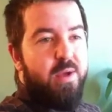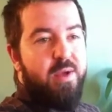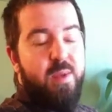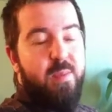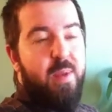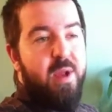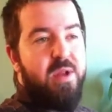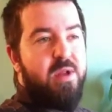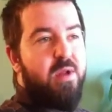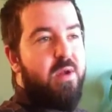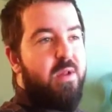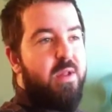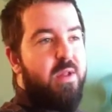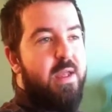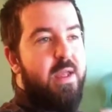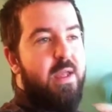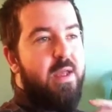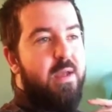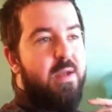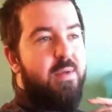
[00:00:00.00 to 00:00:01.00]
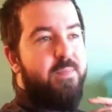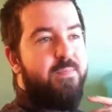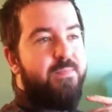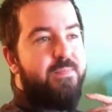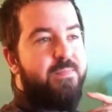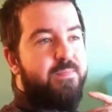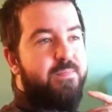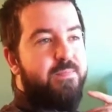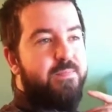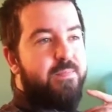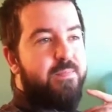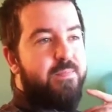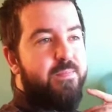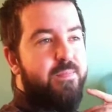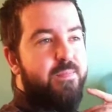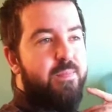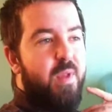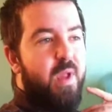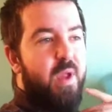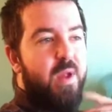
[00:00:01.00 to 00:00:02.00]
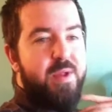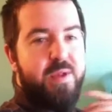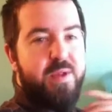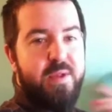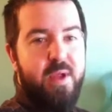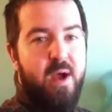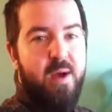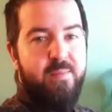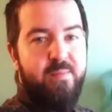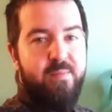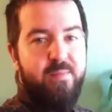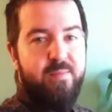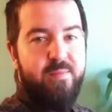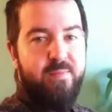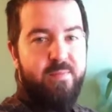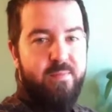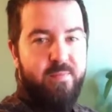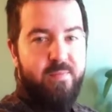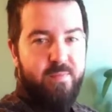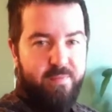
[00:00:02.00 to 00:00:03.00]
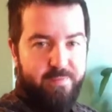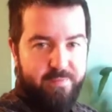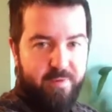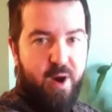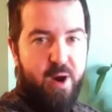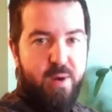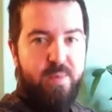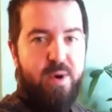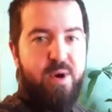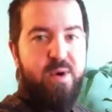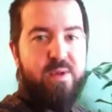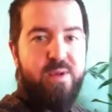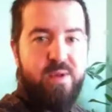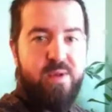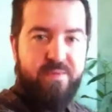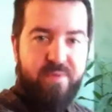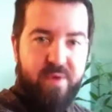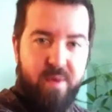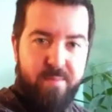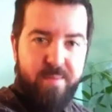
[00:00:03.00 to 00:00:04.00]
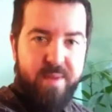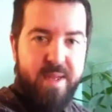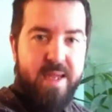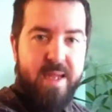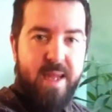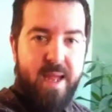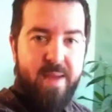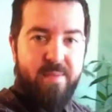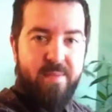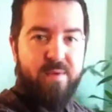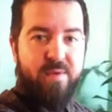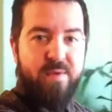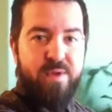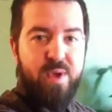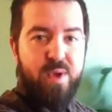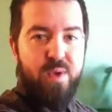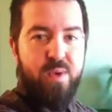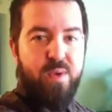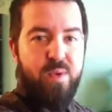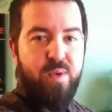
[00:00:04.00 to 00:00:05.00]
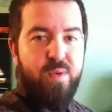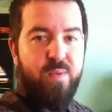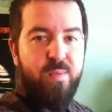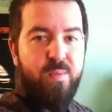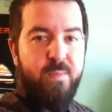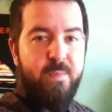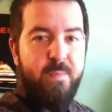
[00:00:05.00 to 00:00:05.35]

to basically stop farmers from being able to